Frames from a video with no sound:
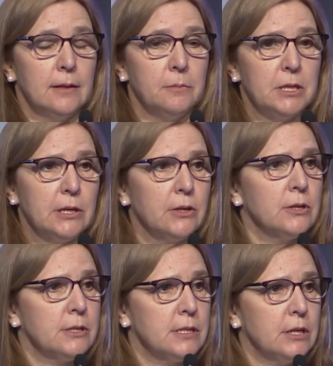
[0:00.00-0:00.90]
the
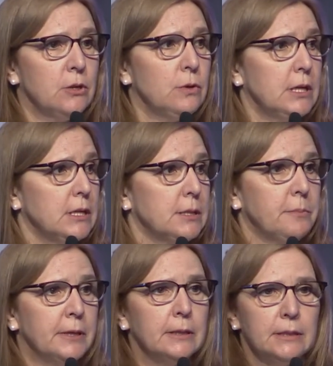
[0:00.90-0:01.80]
materials that you need to
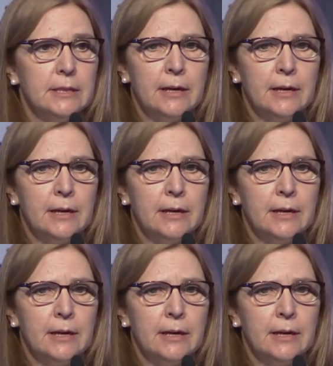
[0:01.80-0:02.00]
build.